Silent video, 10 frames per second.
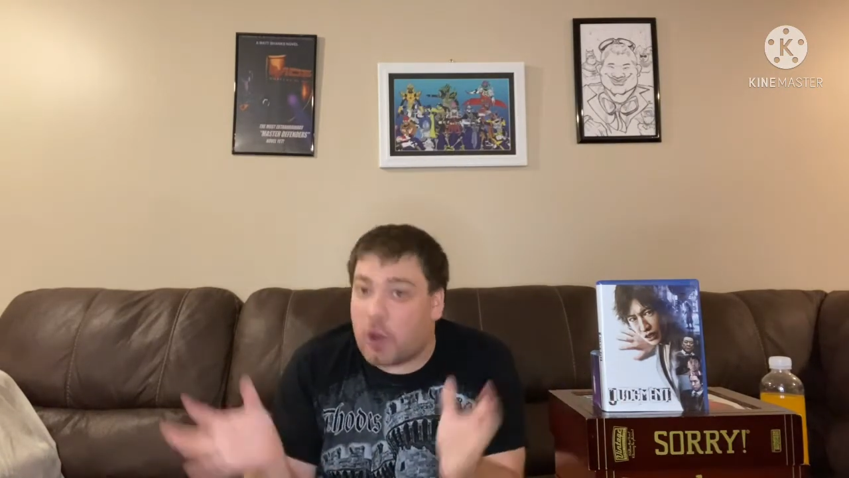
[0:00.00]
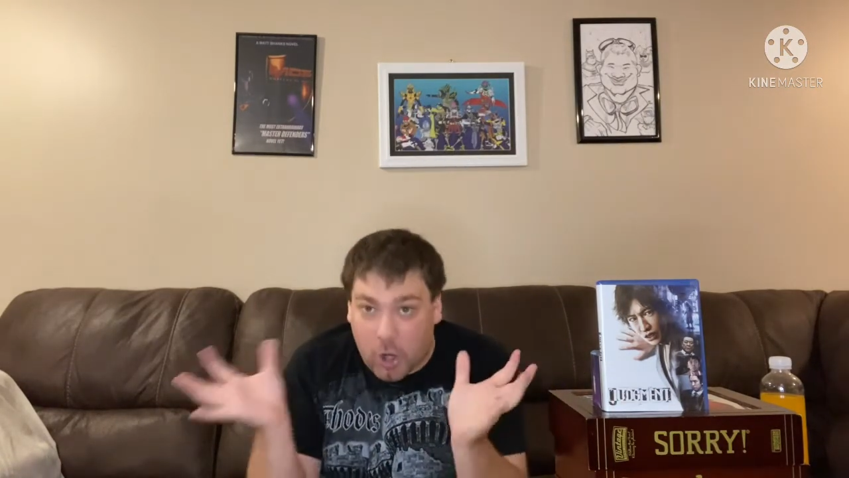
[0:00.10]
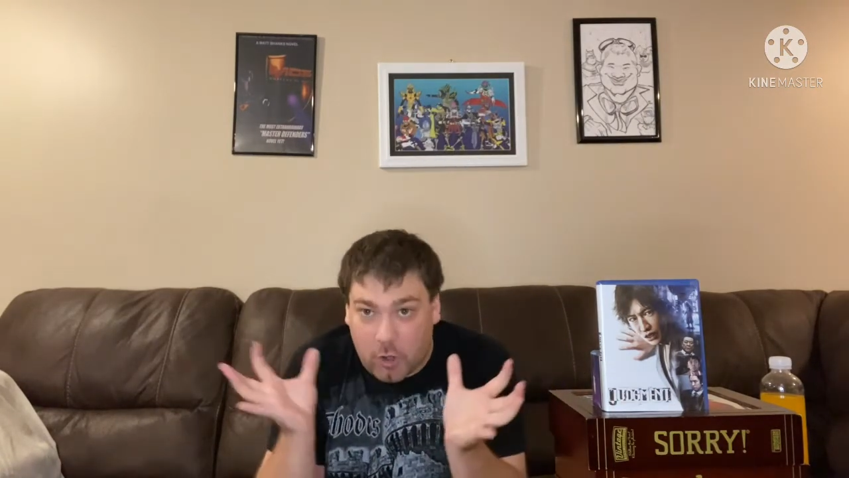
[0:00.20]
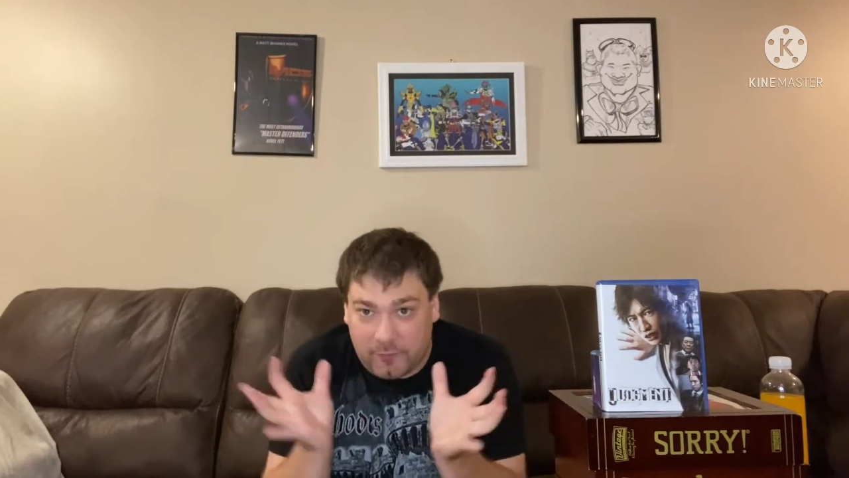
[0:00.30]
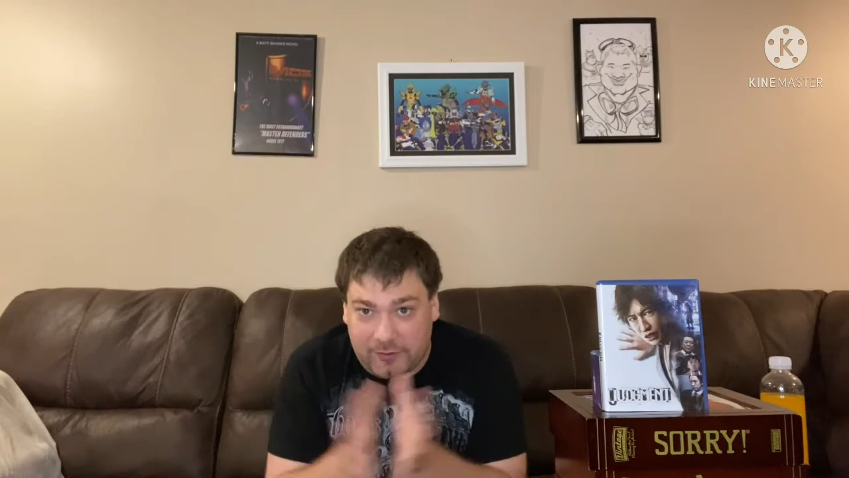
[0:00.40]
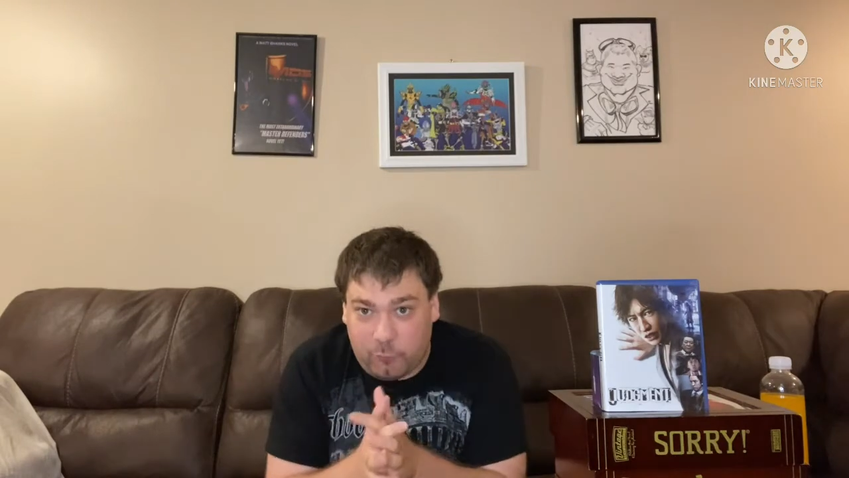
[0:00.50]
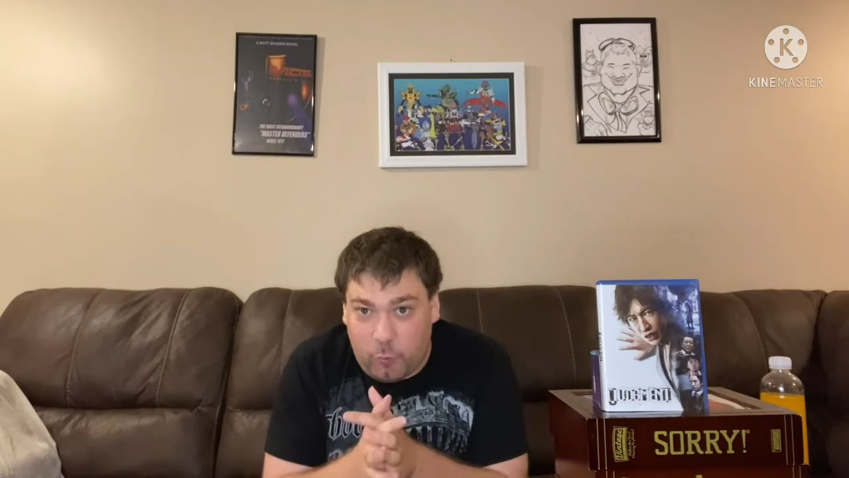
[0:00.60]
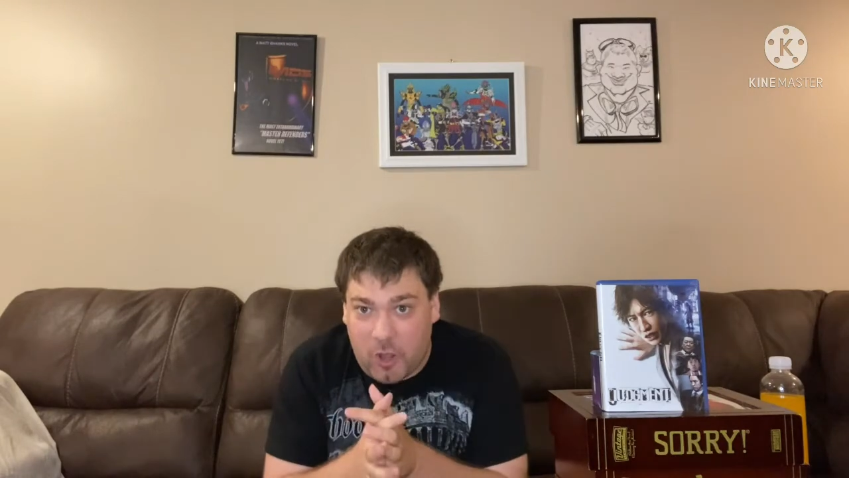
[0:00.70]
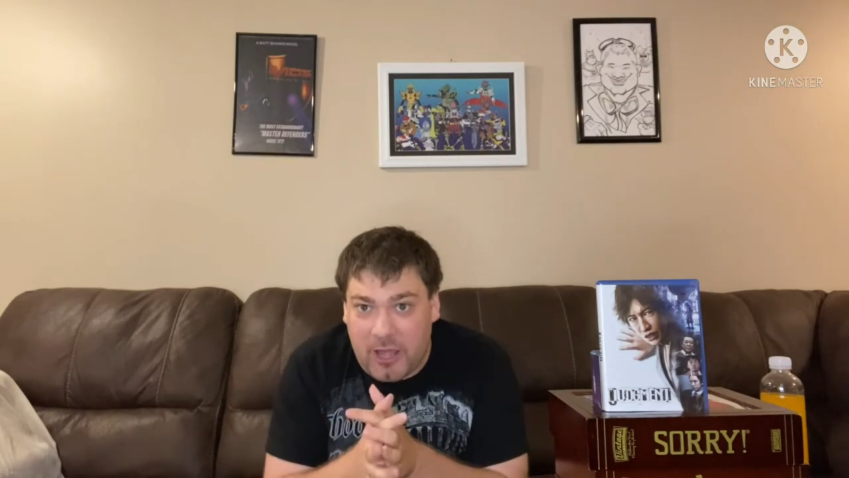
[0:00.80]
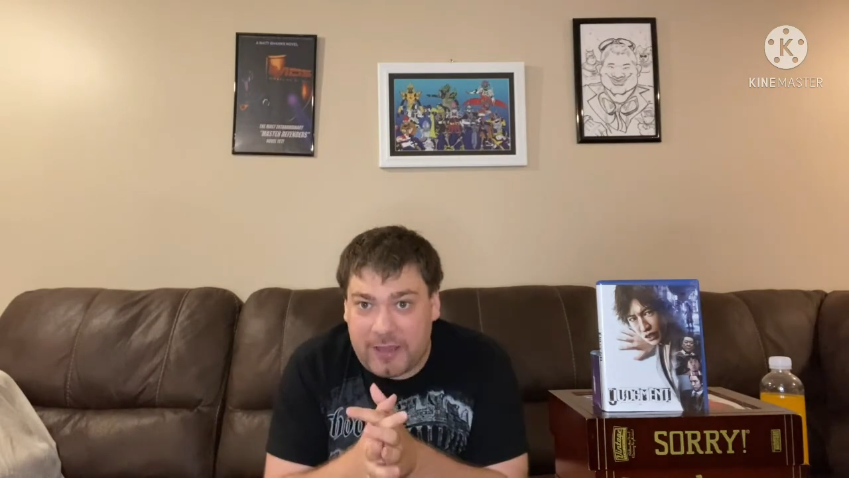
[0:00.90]
all in
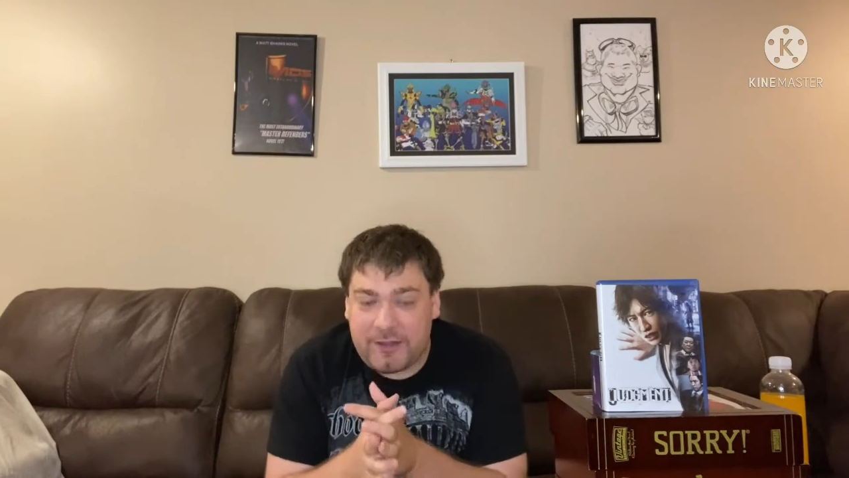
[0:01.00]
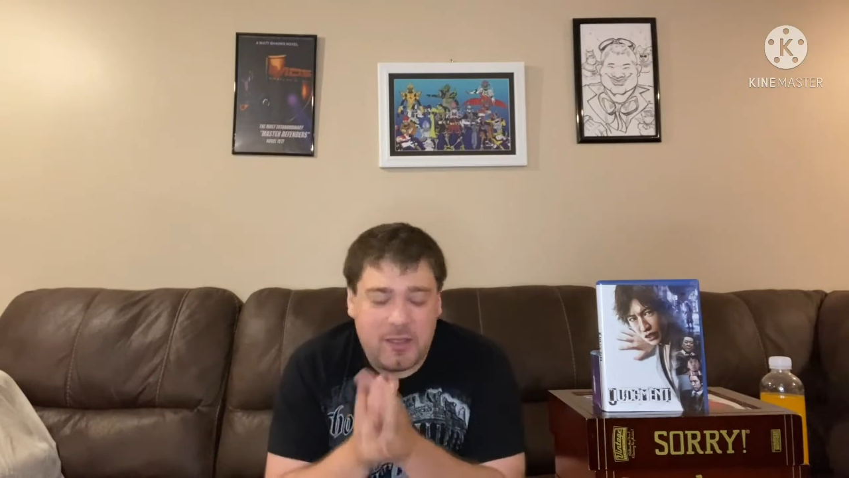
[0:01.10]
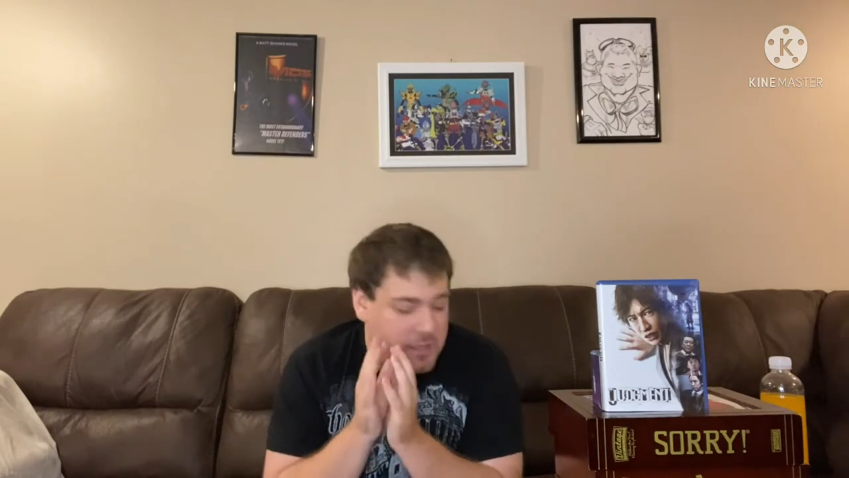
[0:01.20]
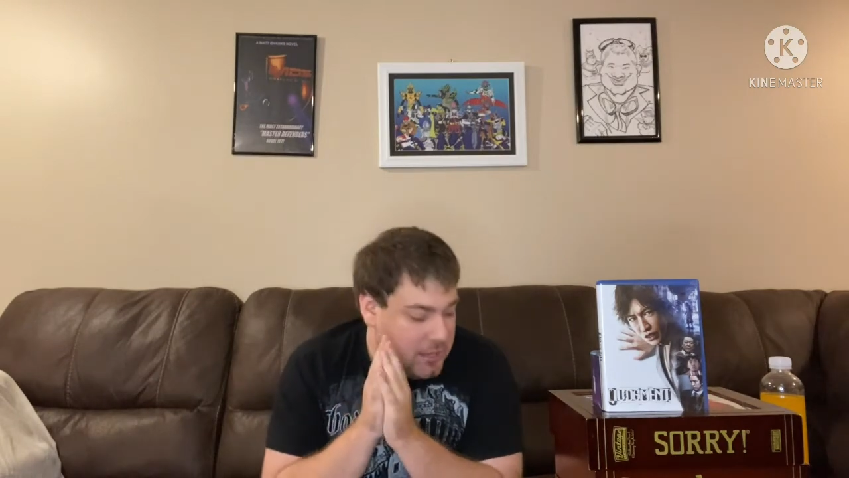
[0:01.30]
one,